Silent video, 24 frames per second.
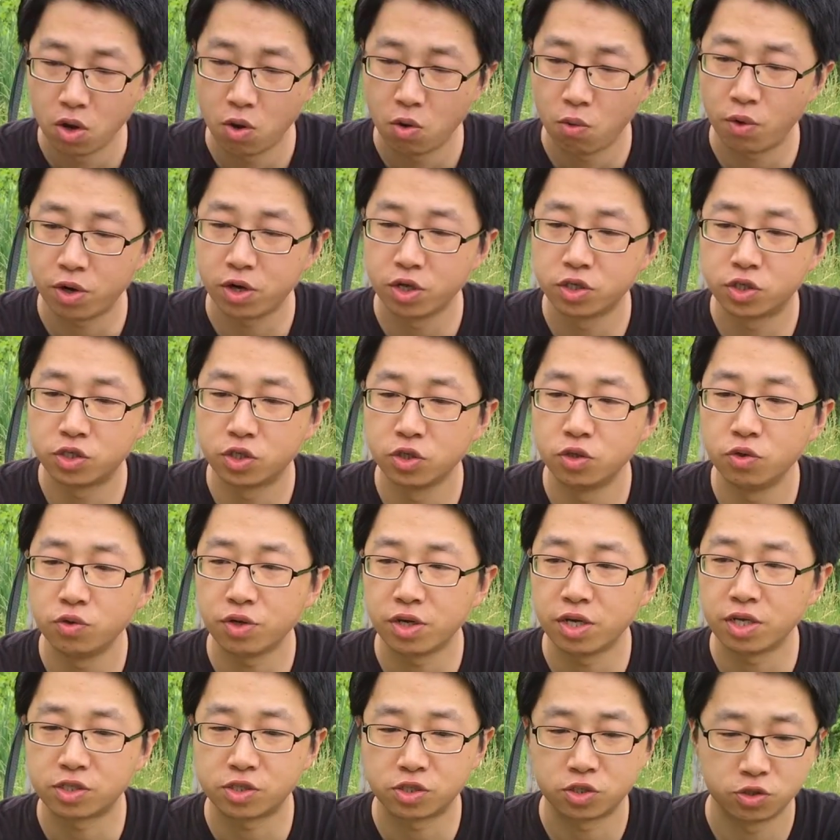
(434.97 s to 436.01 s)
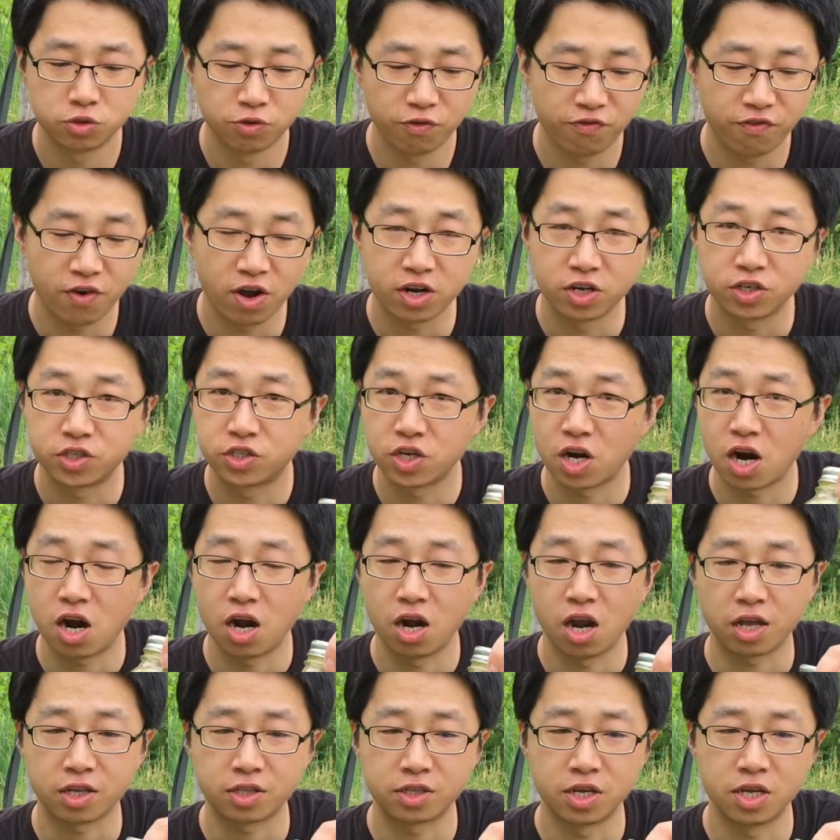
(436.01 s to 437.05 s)
What you do is to find a jar
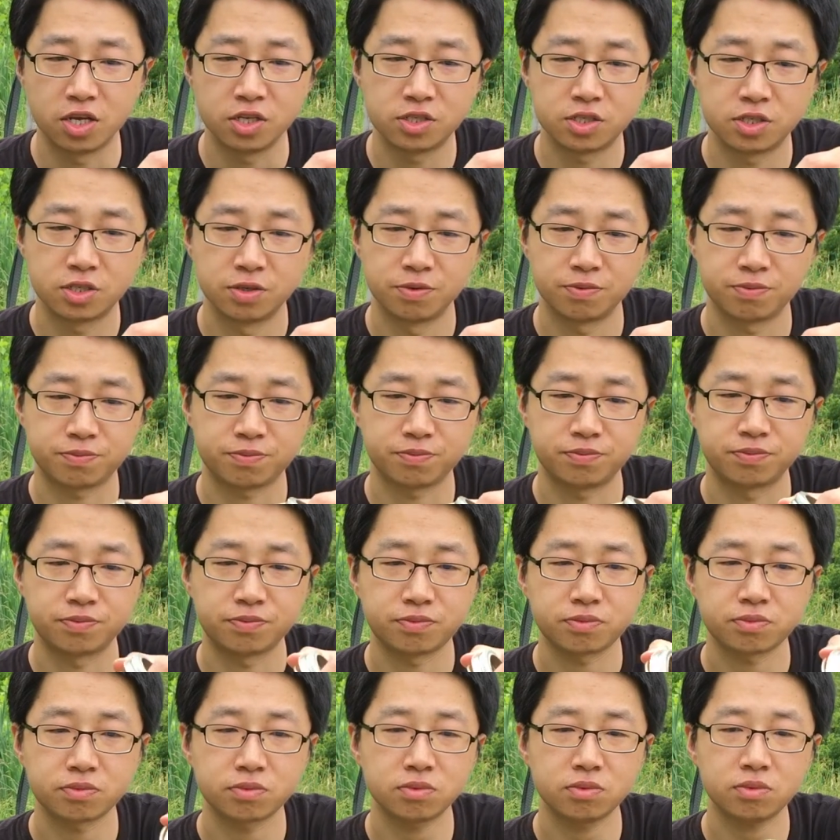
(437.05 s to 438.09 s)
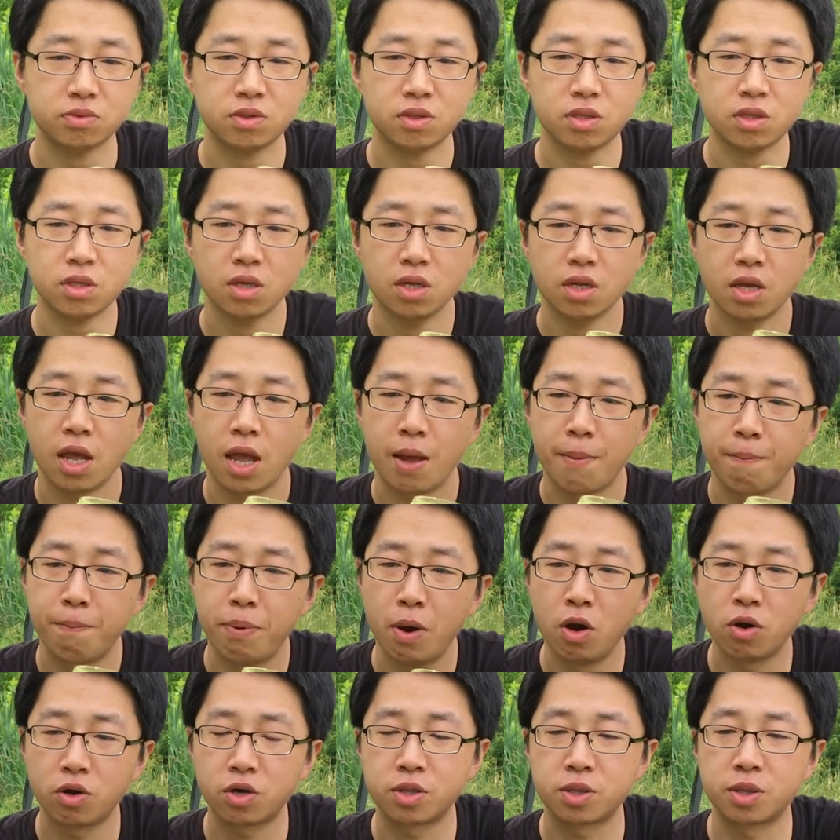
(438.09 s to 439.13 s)
like this and
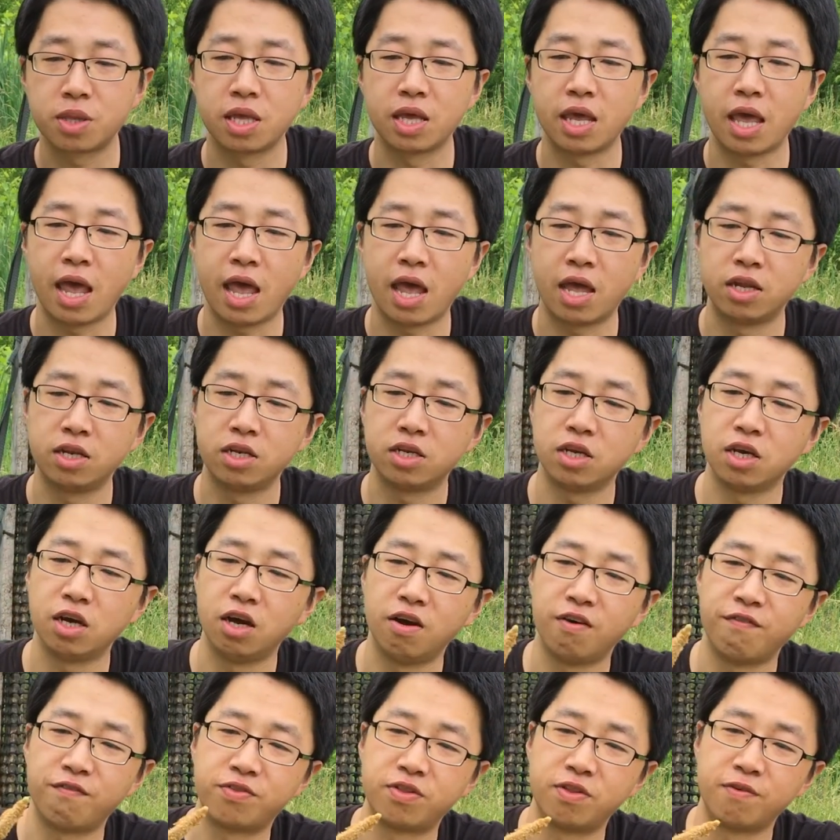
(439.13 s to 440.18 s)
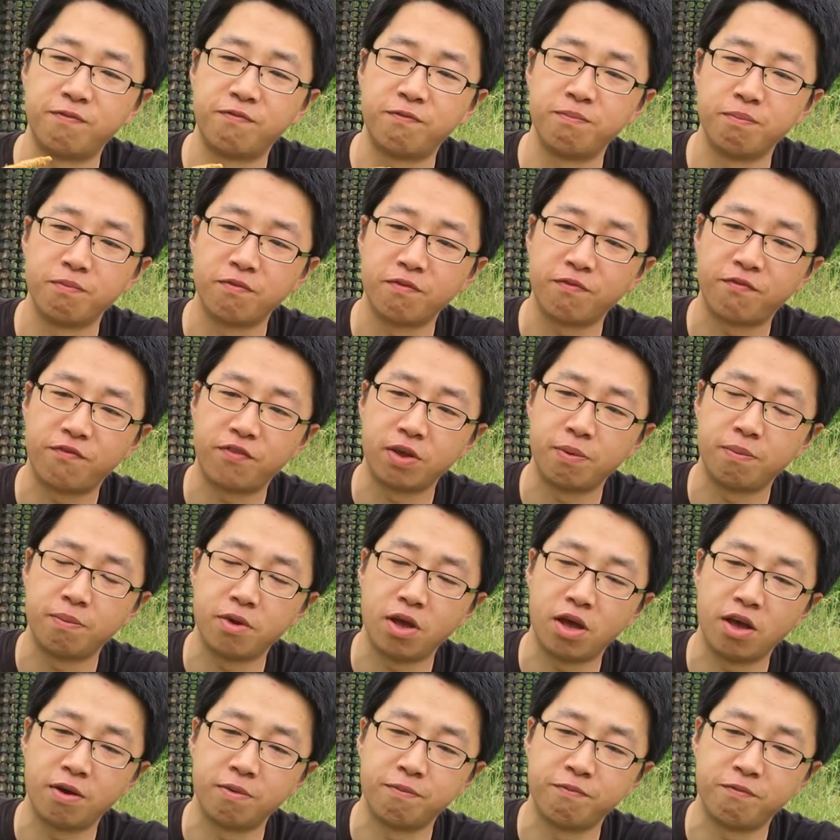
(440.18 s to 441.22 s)
poke the end of the
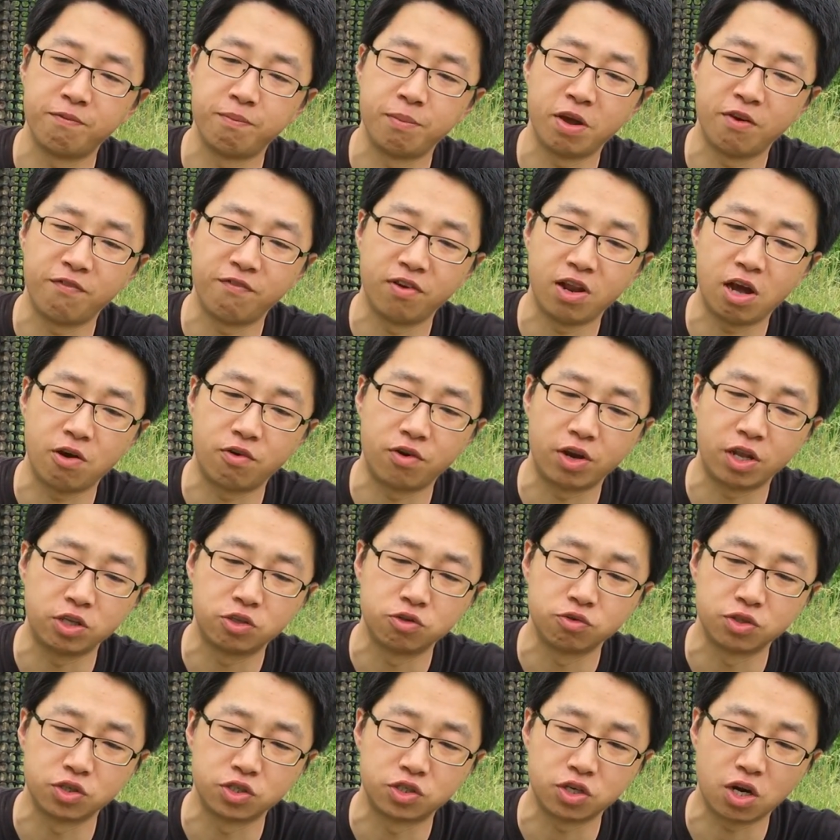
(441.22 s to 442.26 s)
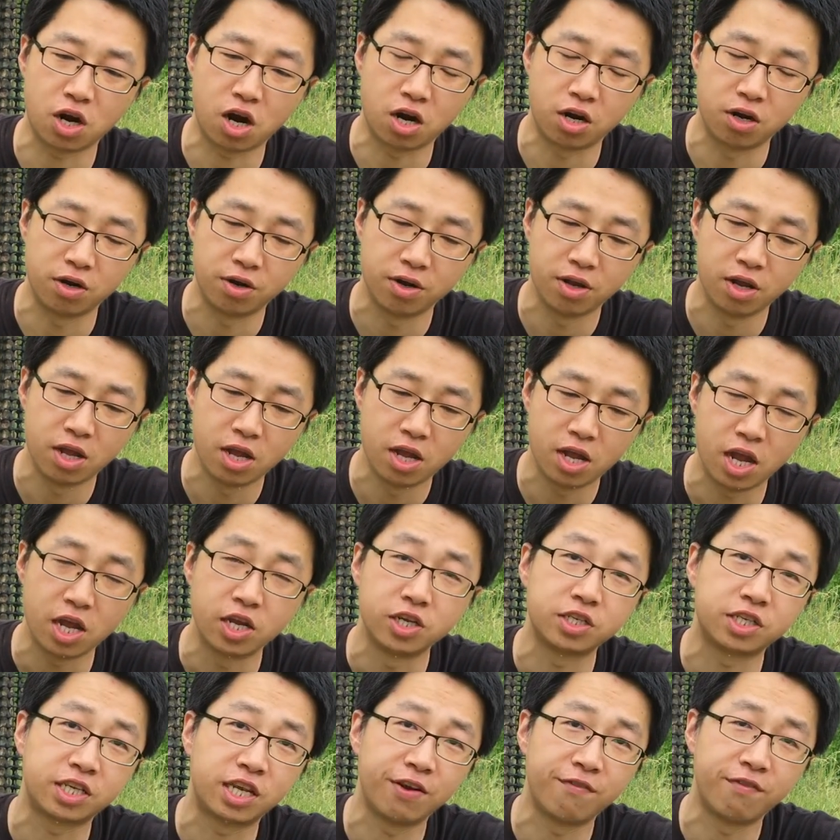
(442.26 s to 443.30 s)
male flower into the jar
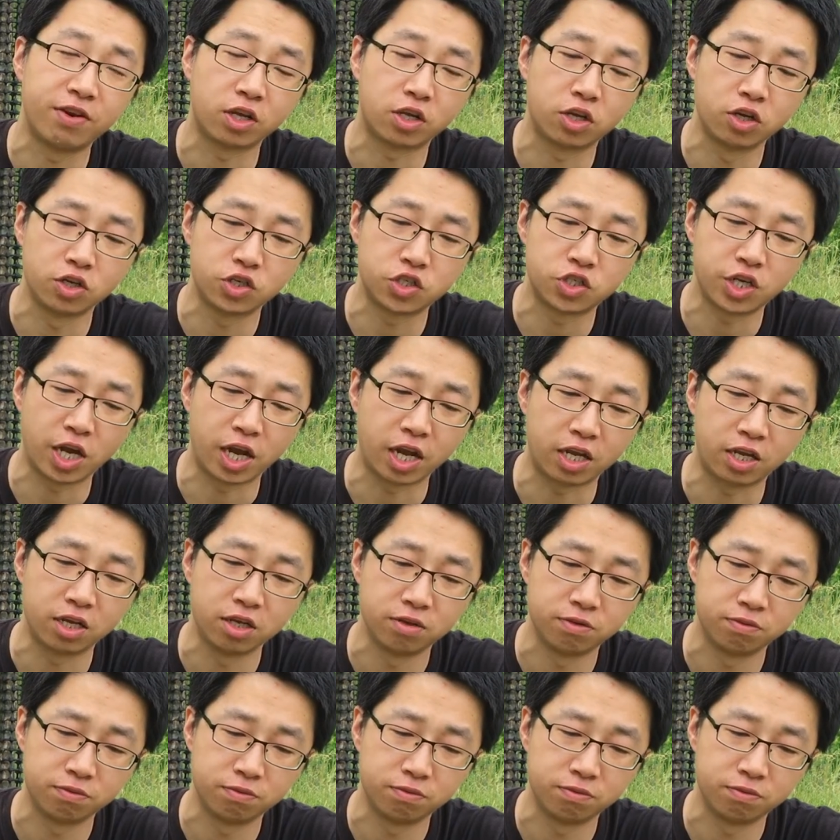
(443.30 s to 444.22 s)
and give it a good shake.